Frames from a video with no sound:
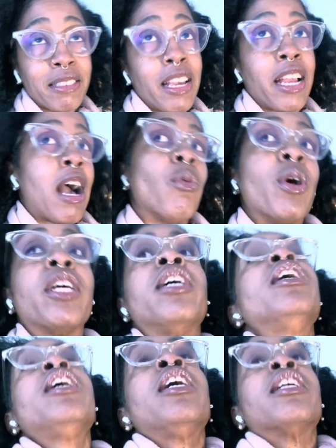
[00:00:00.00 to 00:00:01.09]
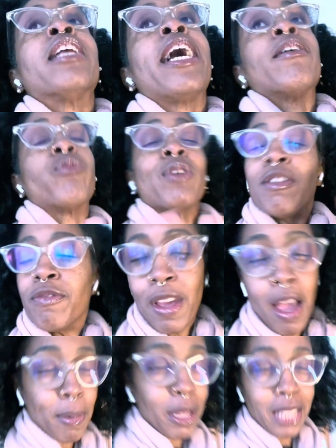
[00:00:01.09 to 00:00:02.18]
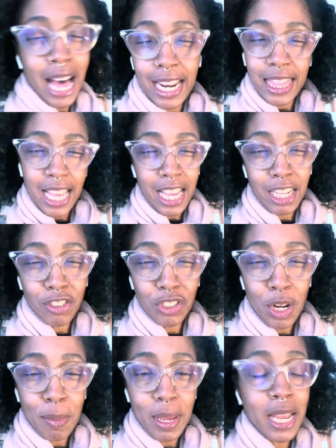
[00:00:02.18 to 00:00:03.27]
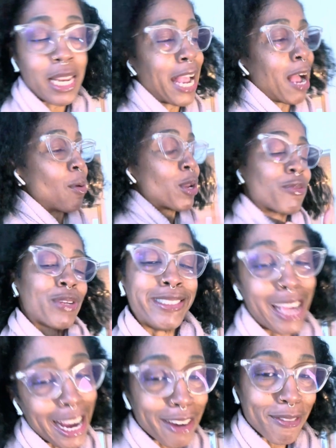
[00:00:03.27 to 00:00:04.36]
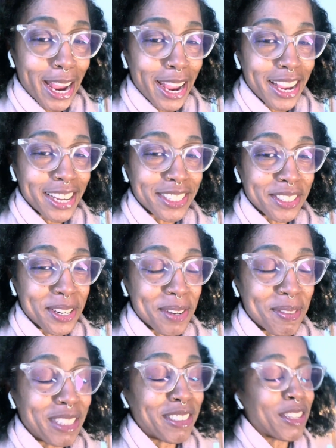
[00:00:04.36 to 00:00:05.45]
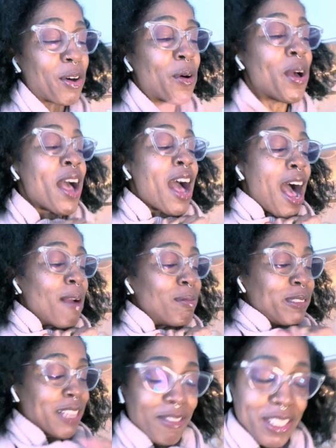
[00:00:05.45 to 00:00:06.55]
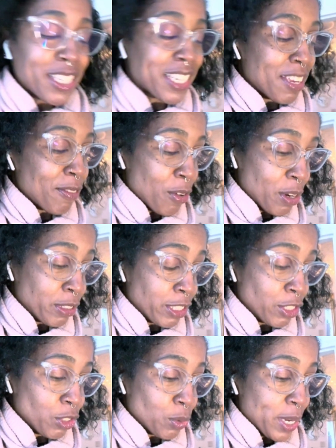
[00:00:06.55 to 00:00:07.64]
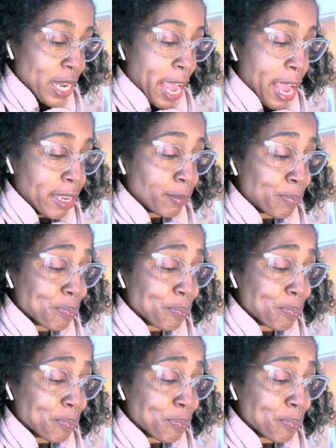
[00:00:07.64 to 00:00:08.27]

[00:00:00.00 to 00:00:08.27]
Like I want to revamp a lot of things, you know what I mean? Like I want to redecorate, you know what I mean? So I'm definitely looking forward to doing that.